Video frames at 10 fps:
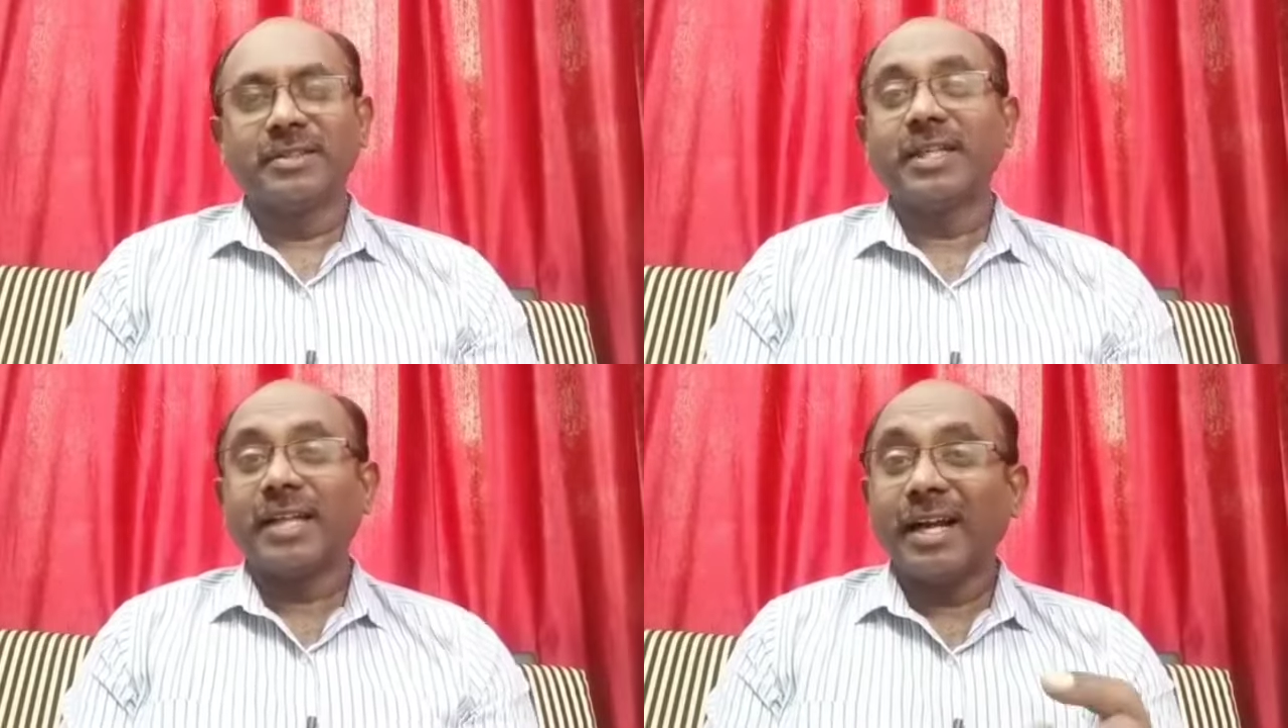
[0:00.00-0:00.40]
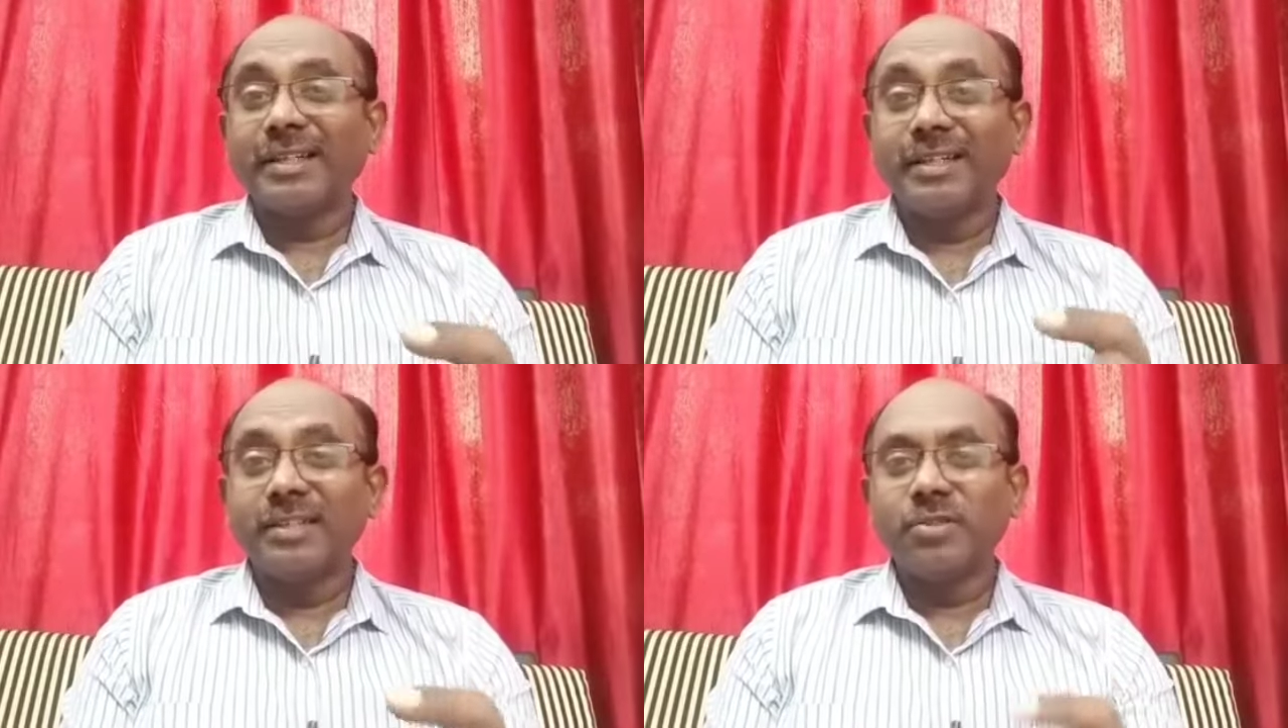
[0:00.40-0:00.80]
That
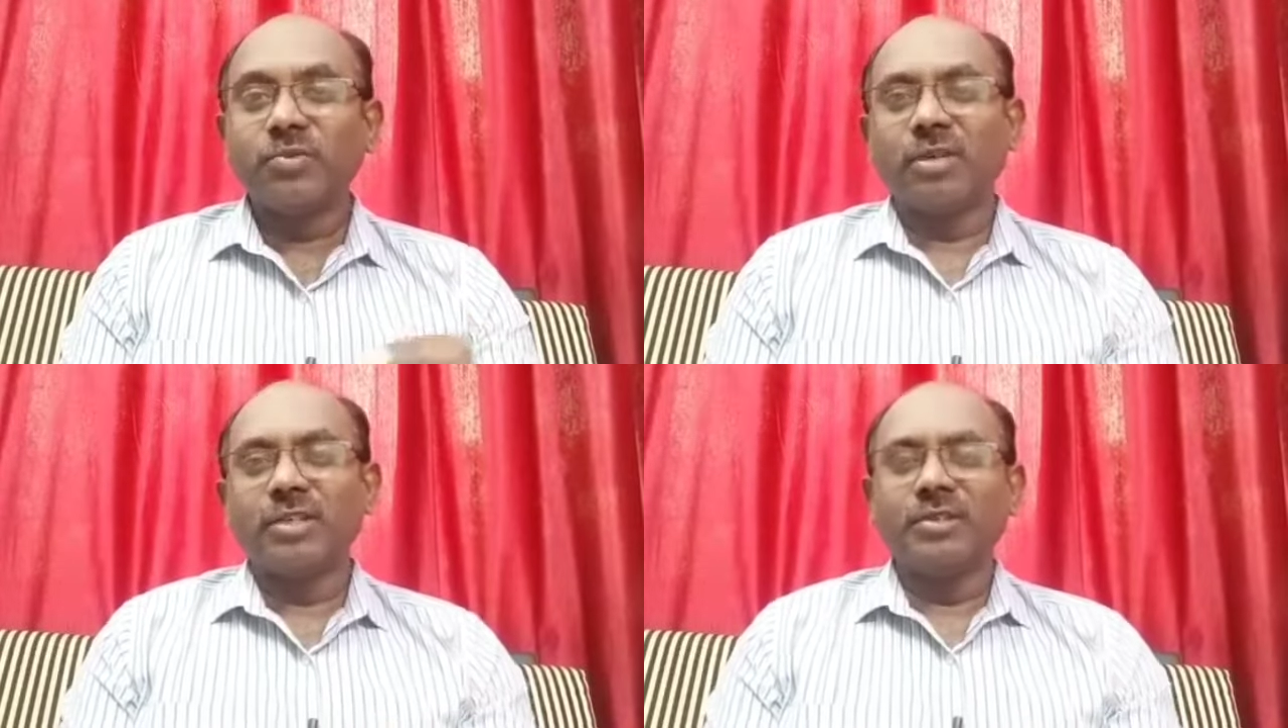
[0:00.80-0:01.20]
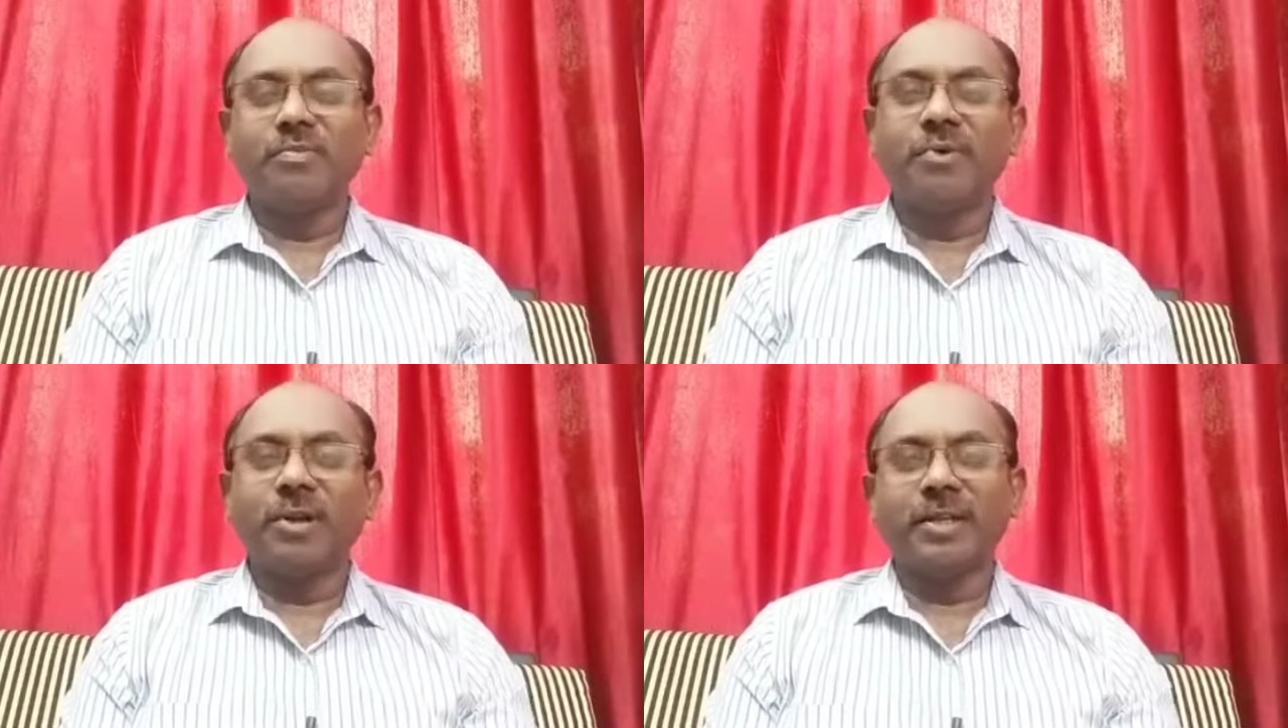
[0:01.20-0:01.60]
content is what is
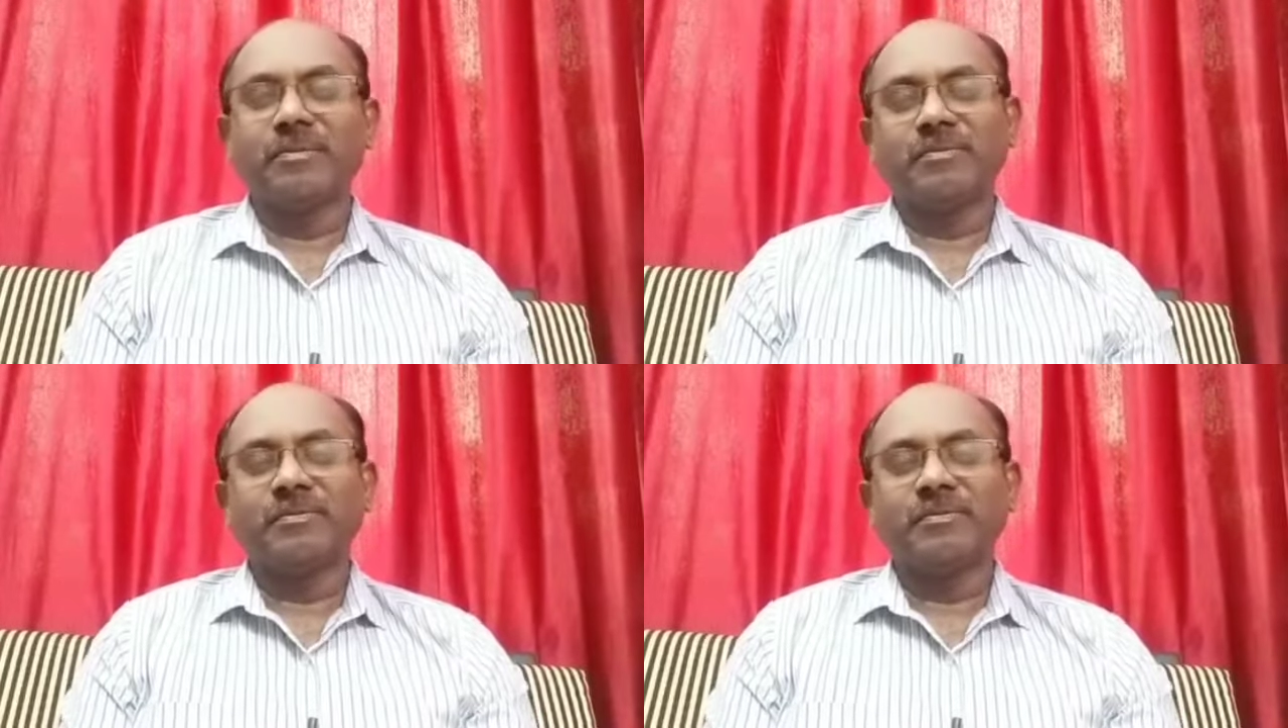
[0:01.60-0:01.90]
important.